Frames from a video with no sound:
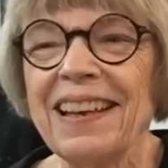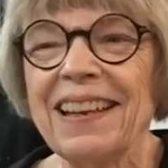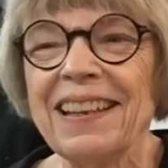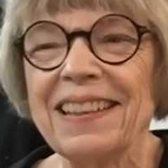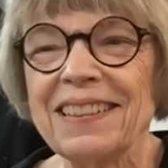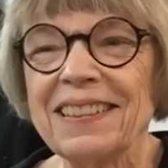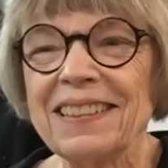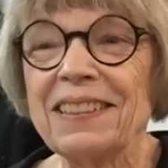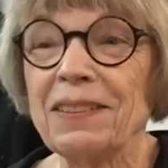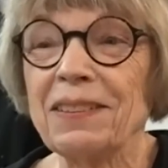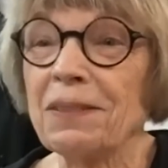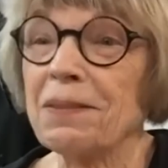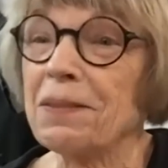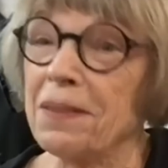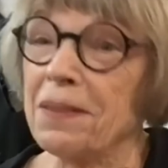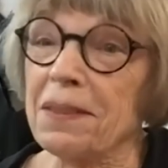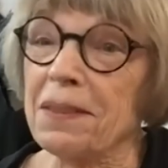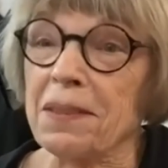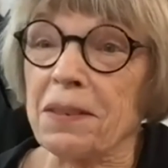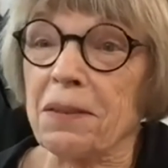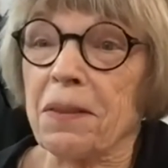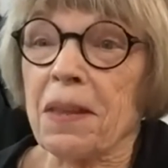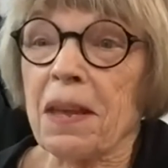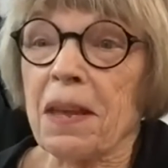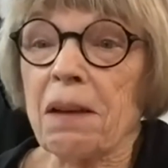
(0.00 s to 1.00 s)
So
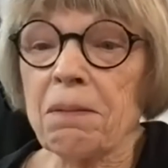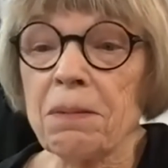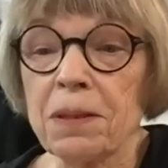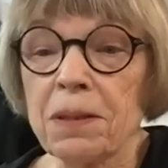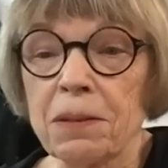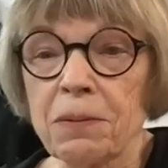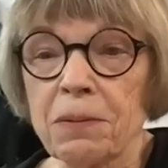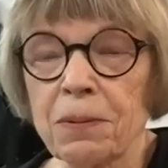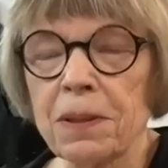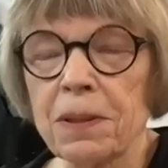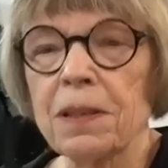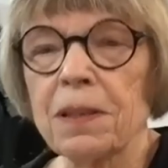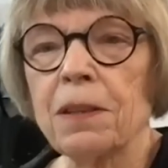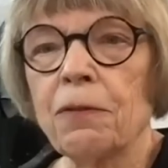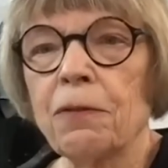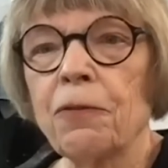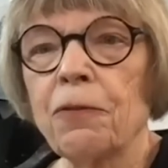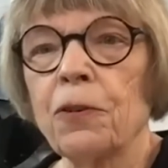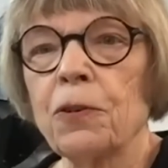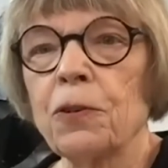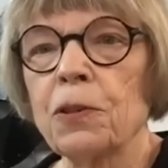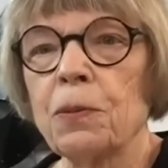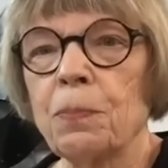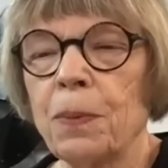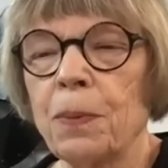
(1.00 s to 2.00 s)
that was really the
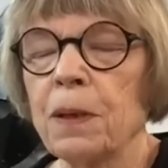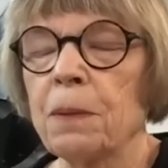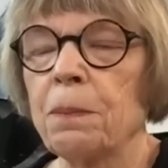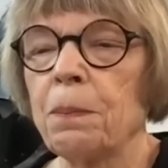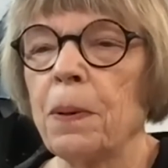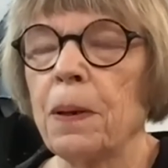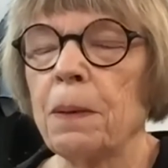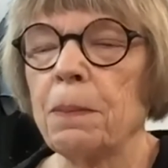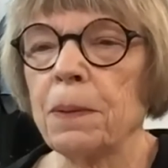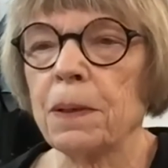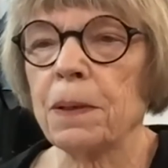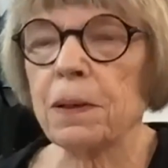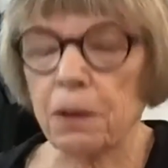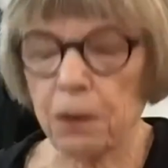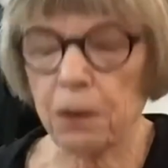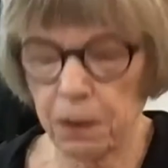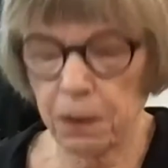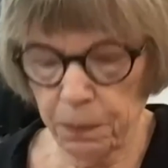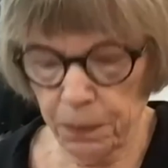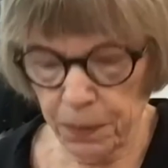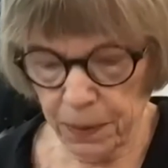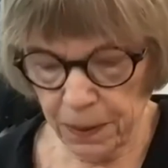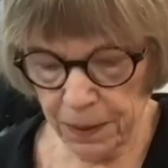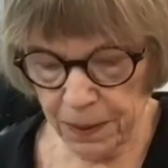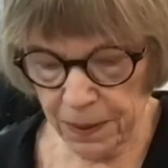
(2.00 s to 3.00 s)
first big public
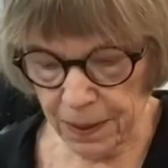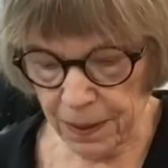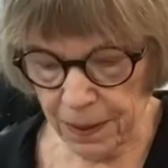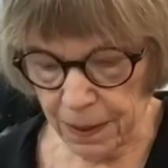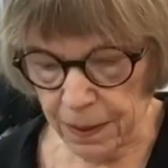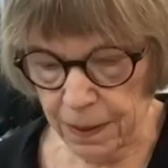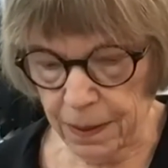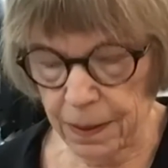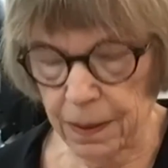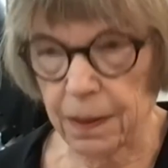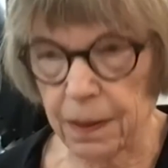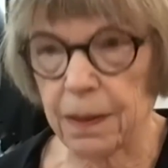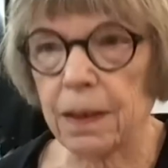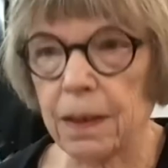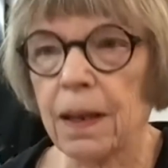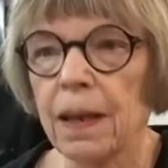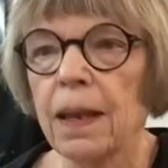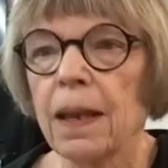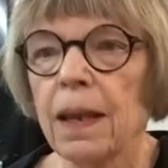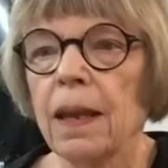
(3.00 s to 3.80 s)
art piece I did.